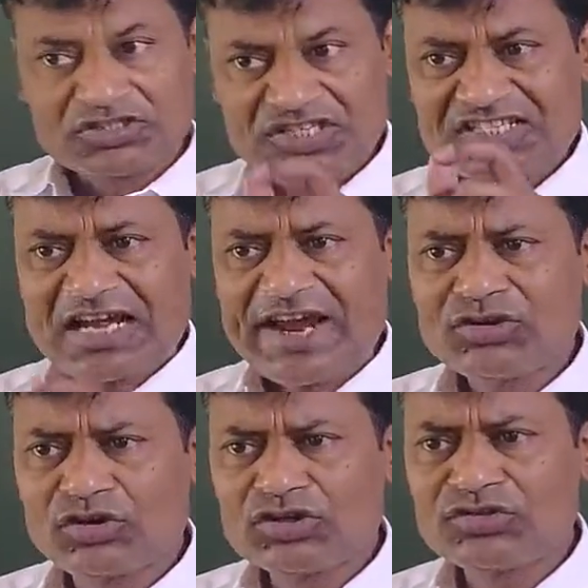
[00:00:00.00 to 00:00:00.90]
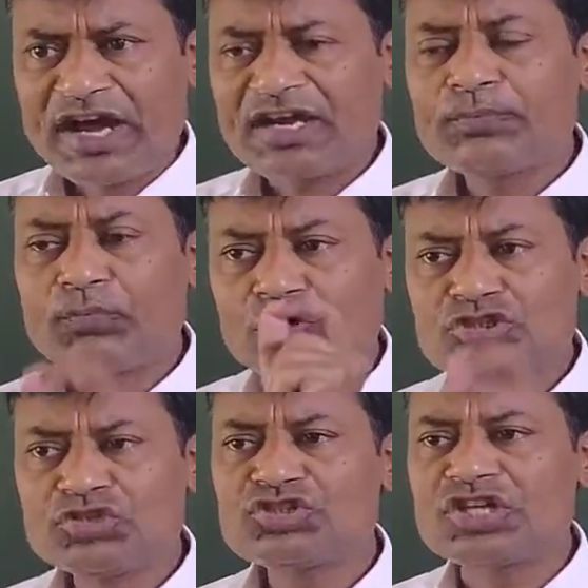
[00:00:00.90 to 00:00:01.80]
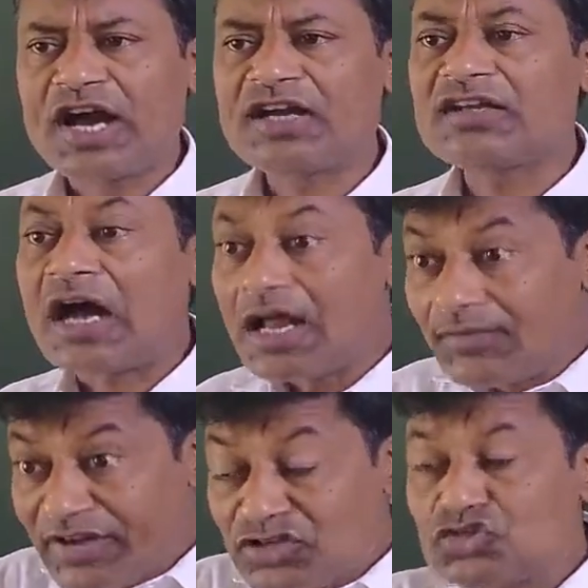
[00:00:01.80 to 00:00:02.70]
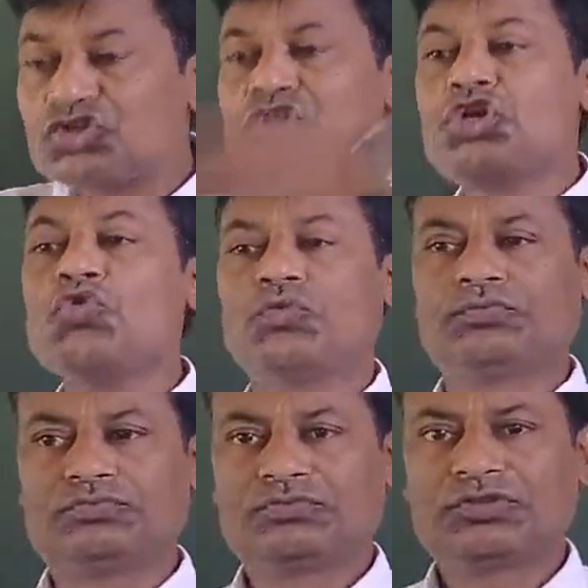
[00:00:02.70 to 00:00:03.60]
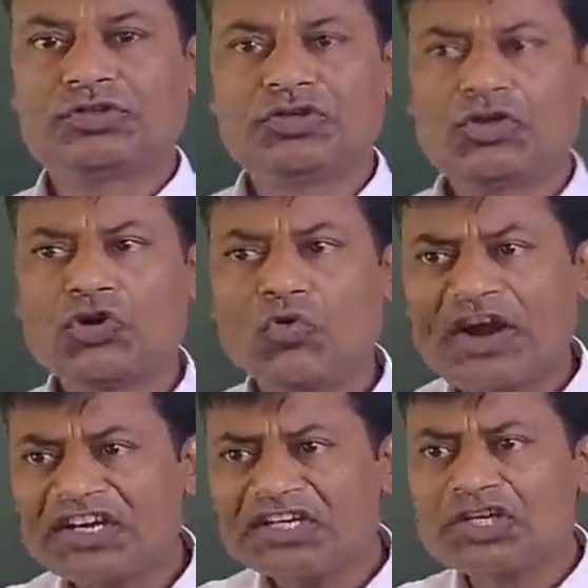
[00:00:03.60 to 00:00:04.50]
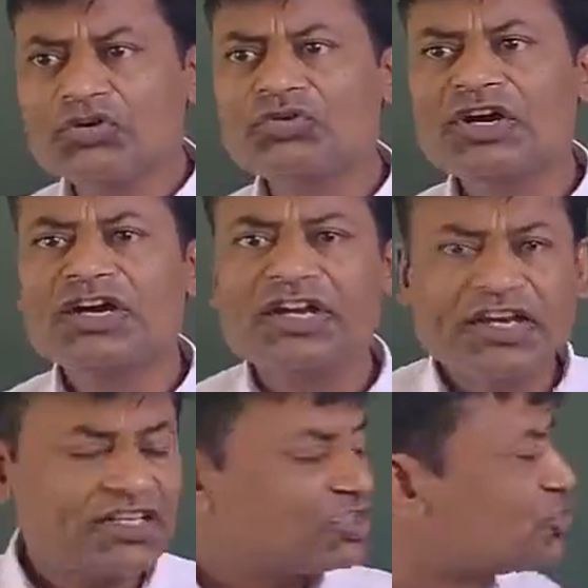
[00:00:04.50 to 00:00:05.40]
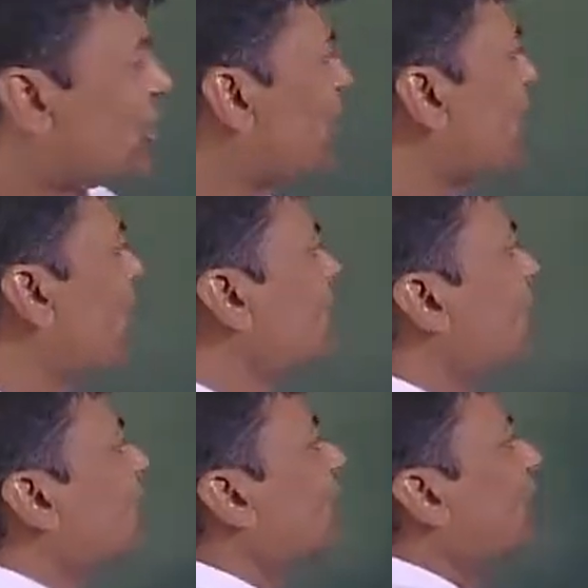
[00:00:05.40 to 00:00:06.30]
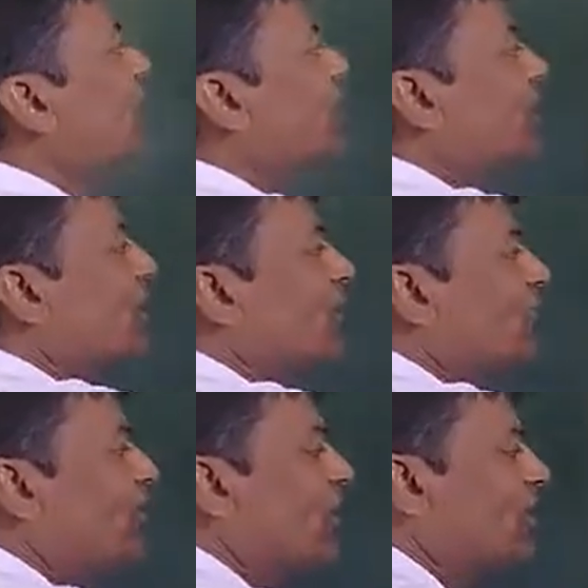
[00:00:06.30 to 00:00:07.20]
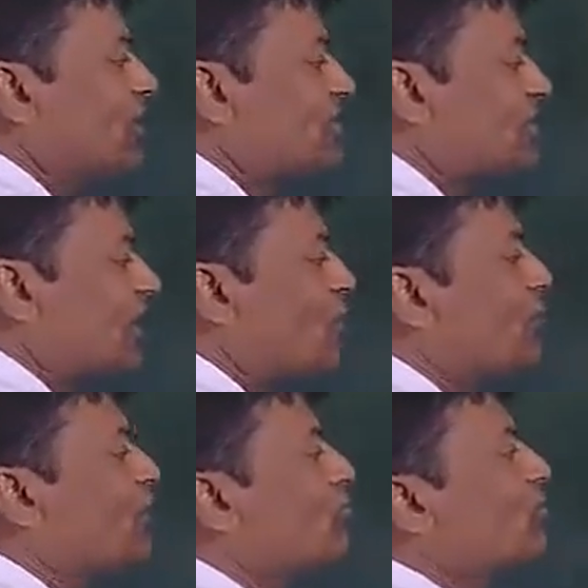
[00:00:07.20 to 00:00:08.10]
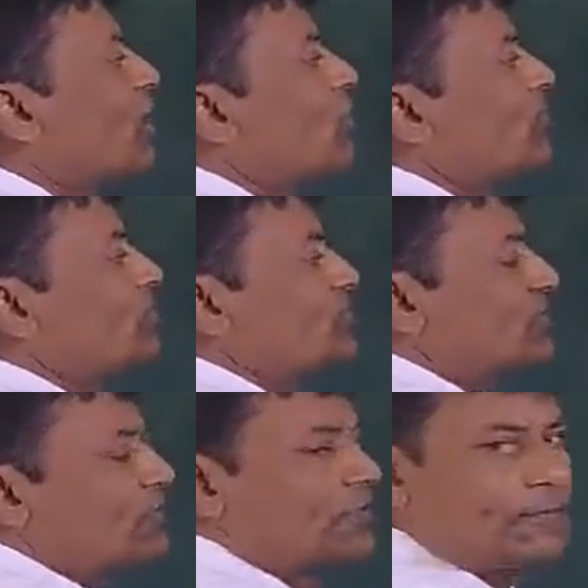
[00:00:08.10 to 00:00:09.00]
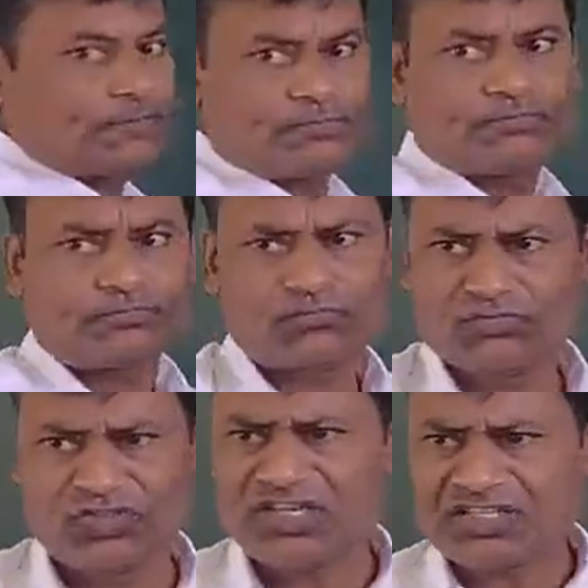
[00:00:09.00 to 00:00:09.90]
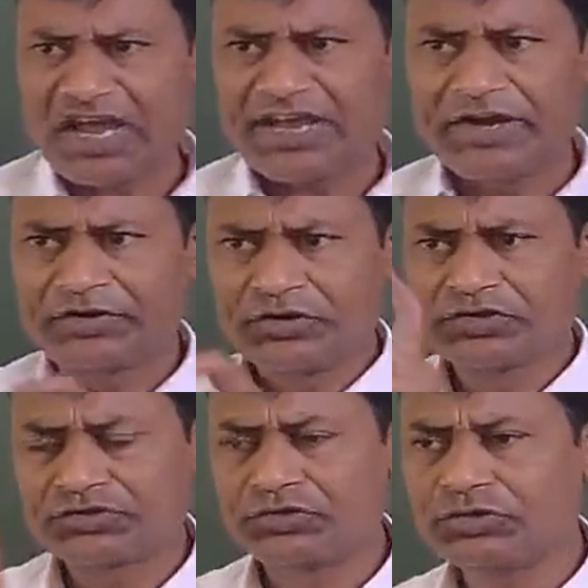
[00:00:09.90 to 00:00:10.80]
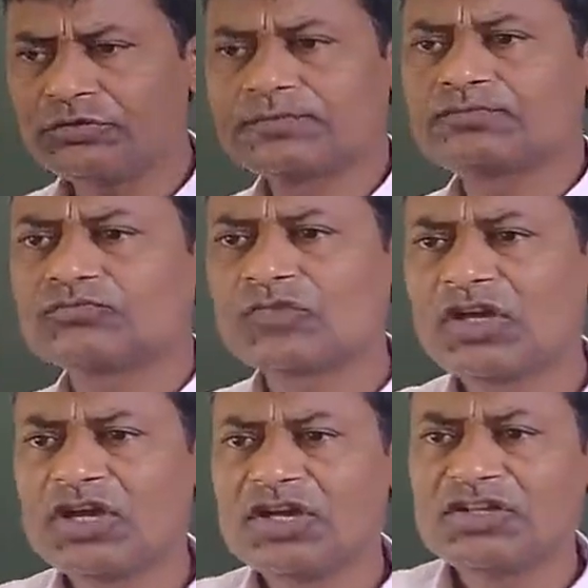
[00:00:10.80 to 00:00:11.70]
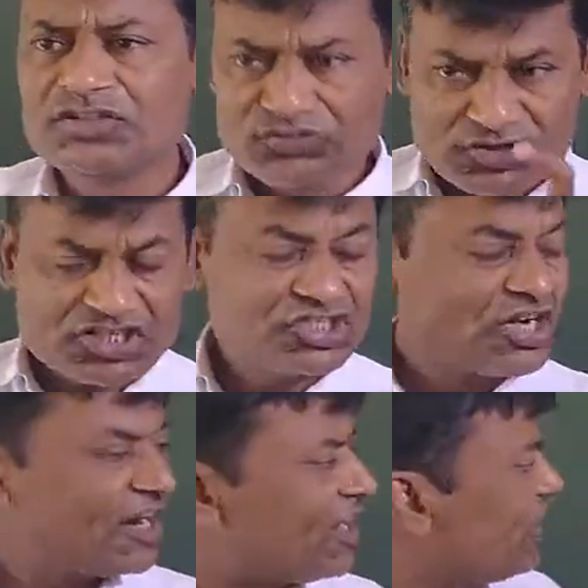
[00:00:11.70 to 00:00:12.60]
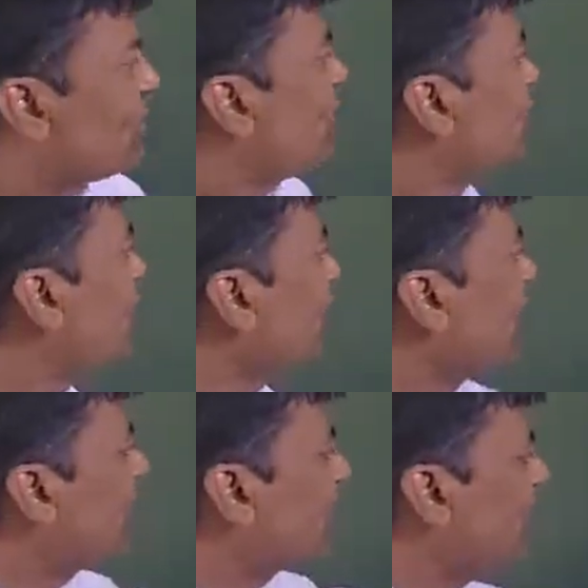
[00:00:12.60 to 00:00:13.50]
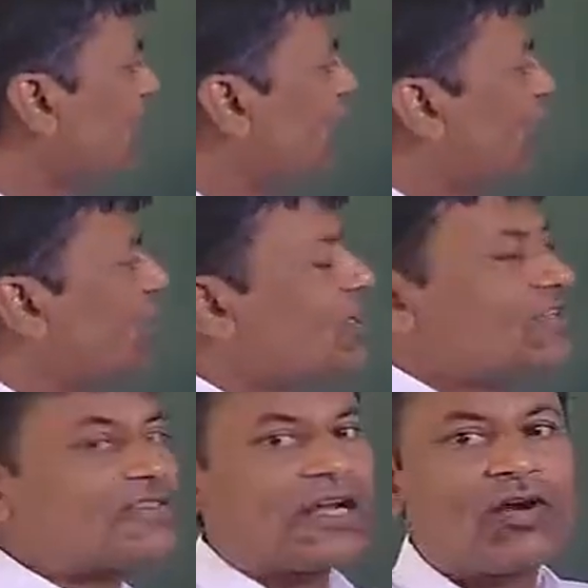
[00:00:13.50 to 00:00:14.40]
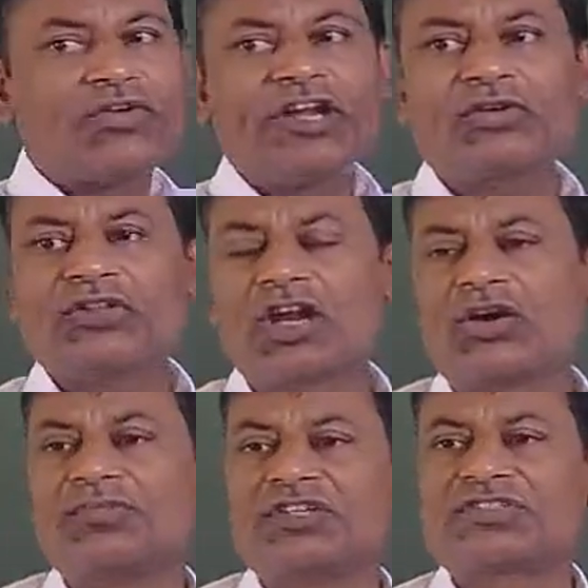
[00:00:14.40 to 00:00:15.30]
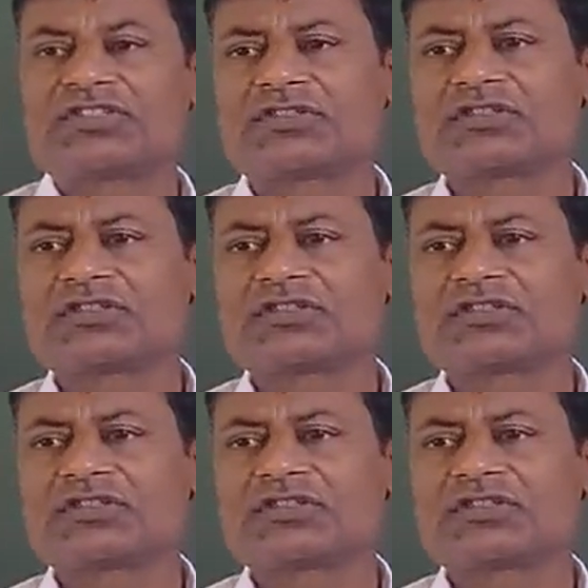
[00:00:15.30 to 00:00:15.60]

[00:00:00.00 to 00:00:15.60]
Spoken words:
Just I told you that positive charge always due. What it do? It generates the electric field surrounding to the object. Just I introduce to you. It generates the electric field surrounding to the object.